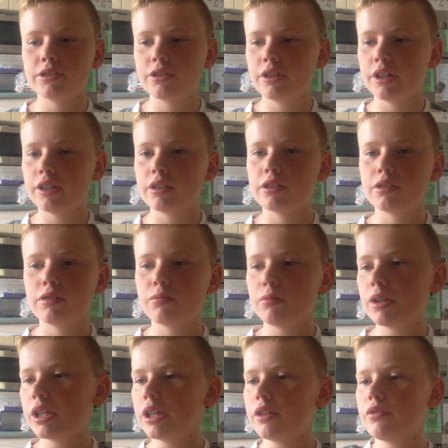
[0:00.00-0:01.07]
tricks
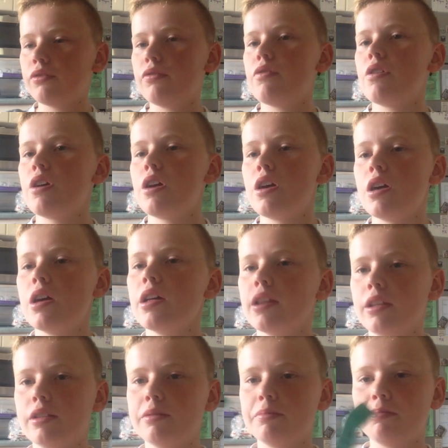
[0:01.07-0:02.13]
with
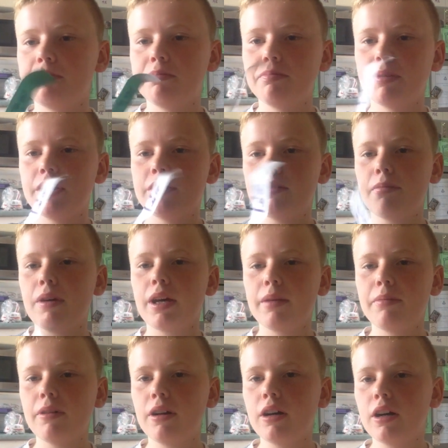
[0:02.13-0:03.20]
this piece of
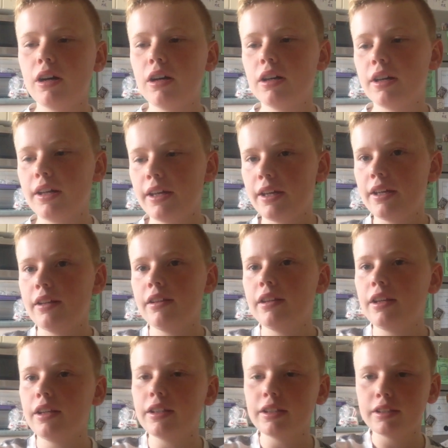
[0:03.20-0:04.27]
paper and
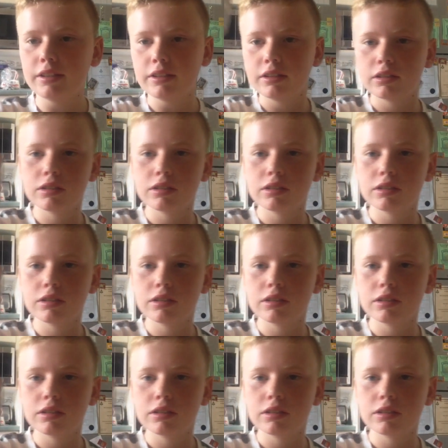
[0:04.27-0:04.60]
these